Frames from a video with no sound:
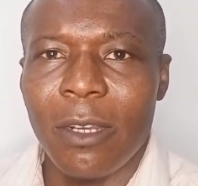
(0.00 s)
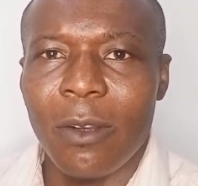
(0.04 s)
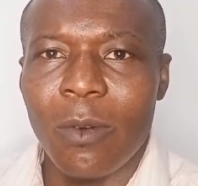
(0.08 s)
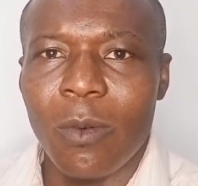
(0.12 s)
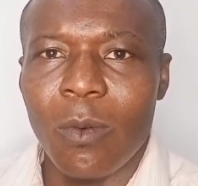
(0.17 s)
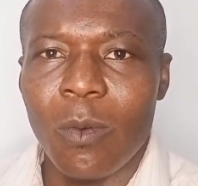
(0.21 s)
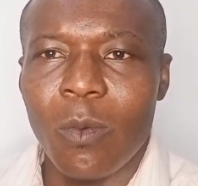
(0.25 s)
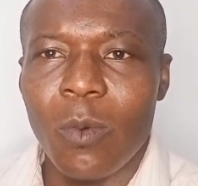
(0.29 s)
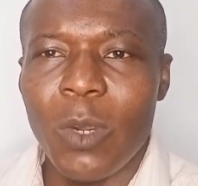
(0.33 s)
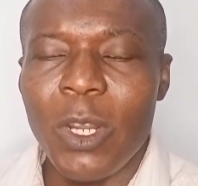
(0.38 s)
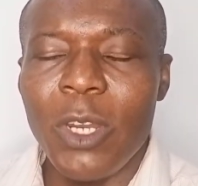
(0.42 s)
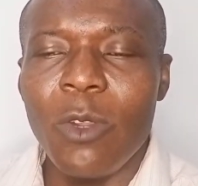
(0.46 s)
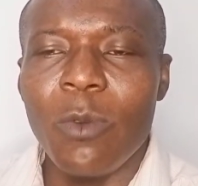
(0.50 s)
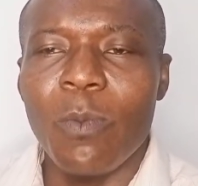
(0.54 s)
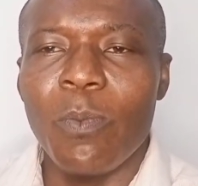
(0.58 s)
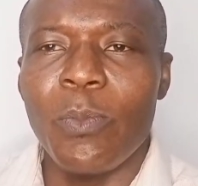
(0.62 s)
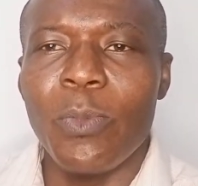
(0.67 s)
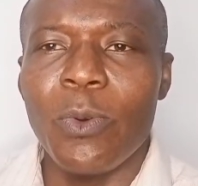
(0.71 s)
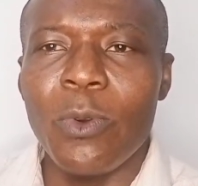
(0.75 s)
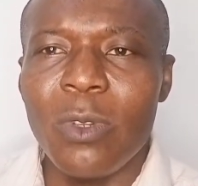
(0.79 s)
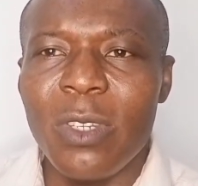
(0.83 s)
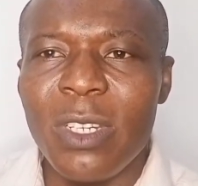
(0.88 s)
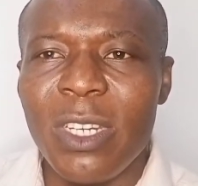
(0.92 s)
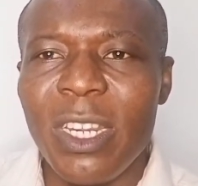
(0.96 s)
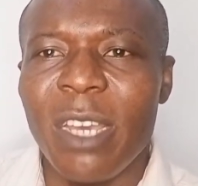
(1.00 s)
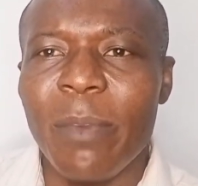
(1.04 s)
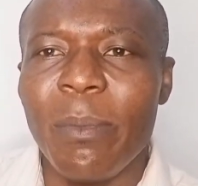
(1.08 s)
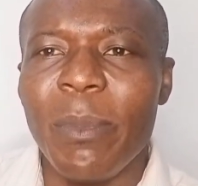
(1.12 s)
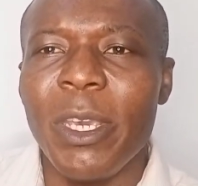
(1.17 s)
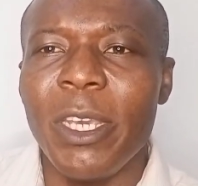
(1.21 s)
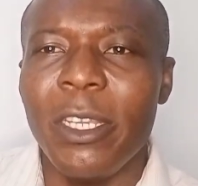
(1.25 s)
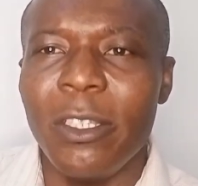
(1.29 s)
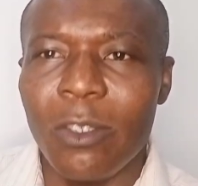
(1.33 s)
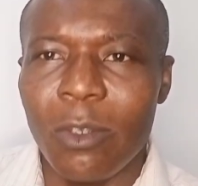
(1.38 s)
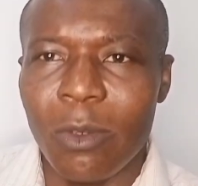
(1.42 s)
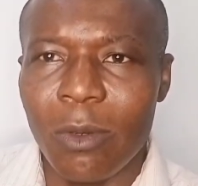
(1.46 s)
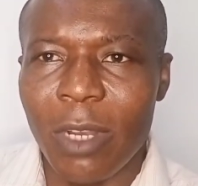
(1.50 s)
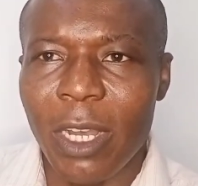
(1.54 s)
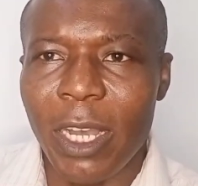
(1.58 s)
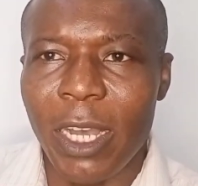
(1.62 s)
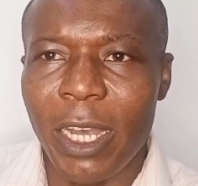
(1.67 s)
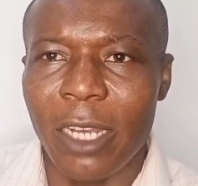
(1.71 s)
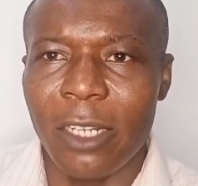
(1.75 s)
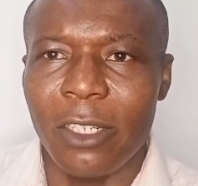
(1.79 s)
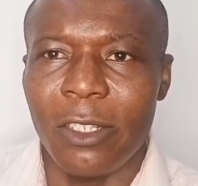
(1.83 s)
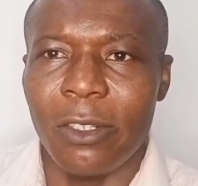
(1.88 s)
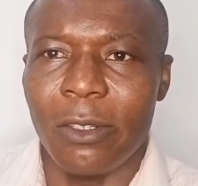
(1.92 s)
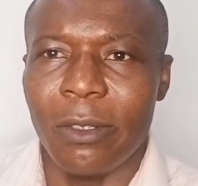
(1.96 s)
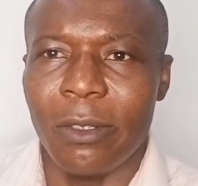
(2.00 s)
When you put them into action,